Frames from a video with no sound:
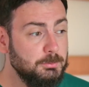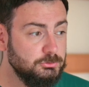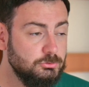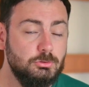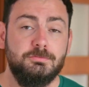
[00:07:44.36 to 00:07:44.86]
He
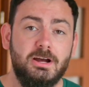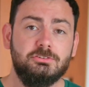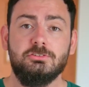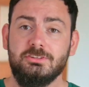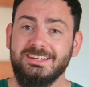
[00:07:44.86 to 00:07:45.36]
put two
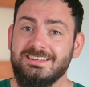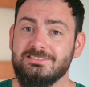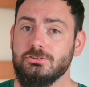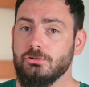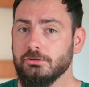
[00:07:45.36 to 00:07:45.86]
factions
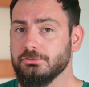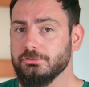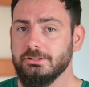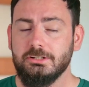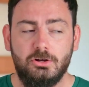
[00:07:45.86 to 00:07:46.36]
against each
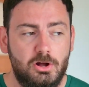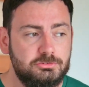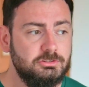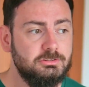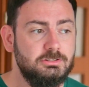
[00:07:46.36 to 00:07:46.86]
other in a
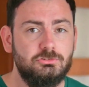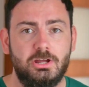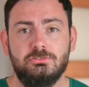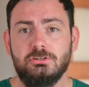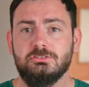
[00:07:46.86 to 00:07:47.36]
constantly
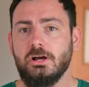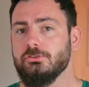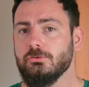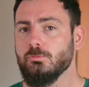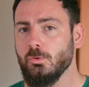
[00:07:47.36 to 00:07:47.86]
changing
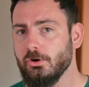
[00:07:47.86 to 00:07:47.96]
tides of